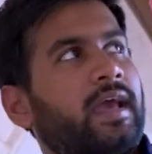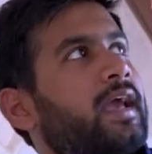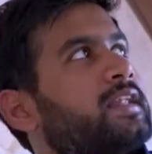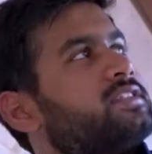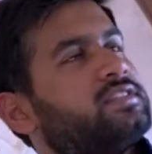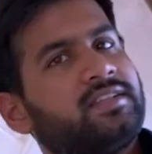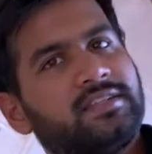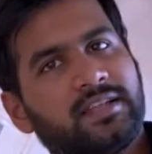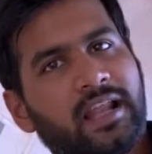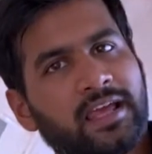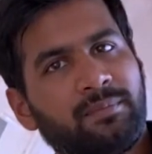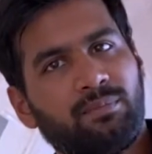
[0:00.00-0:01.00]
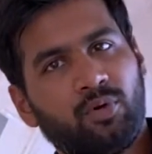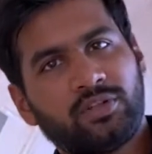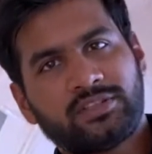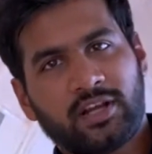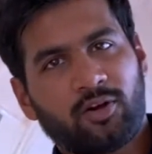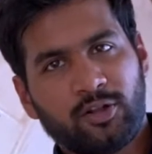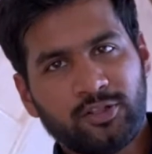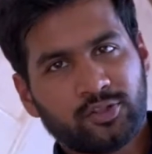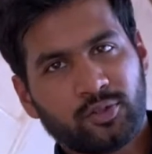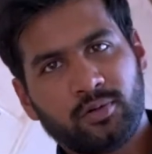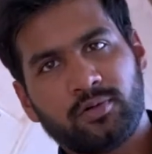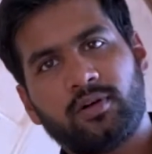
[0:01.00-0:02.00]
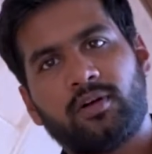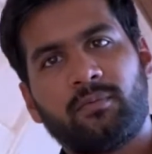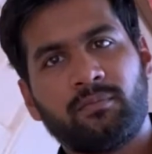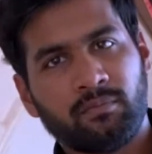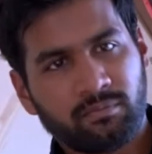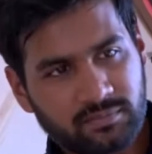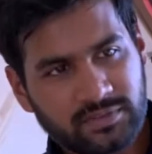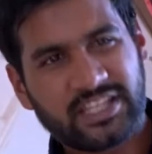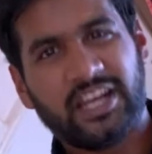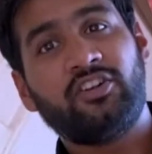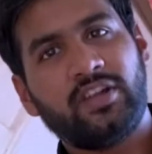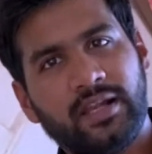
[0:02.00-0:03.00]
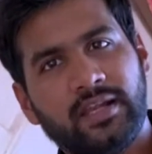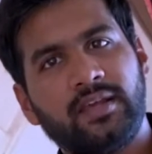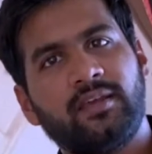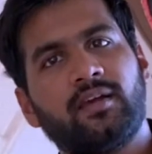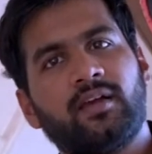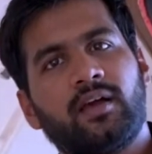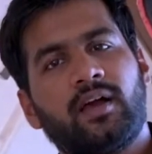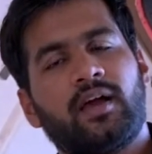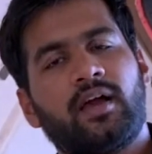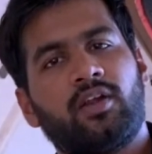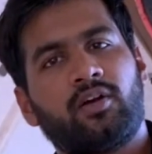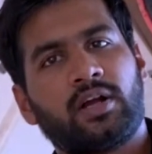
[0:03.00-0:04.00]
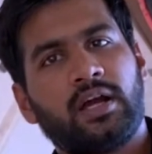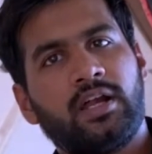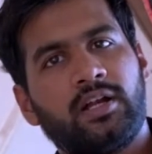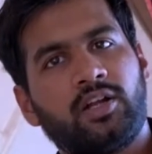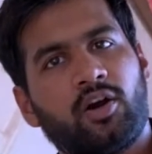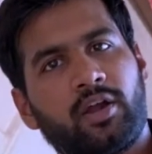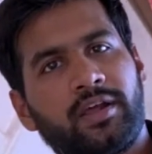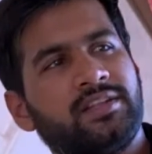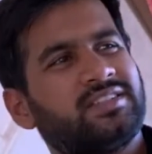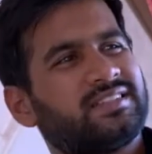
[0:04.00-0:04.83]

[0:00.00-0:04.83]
Hence these lifeboats are also generally colored orange.